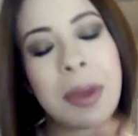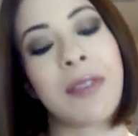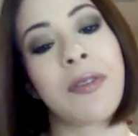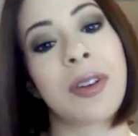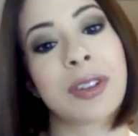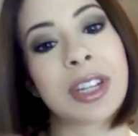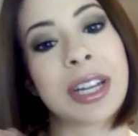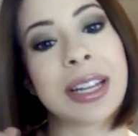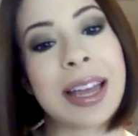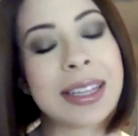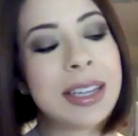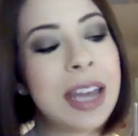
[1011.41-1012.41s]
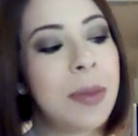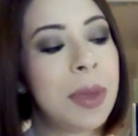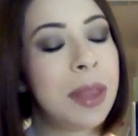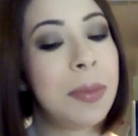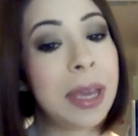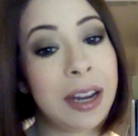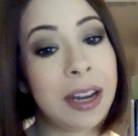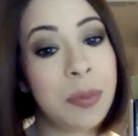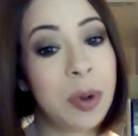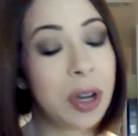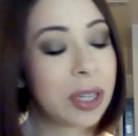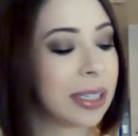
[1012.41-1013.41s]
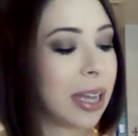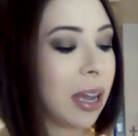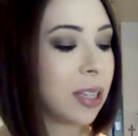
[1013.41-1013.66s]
my first and last name in the beginning of books,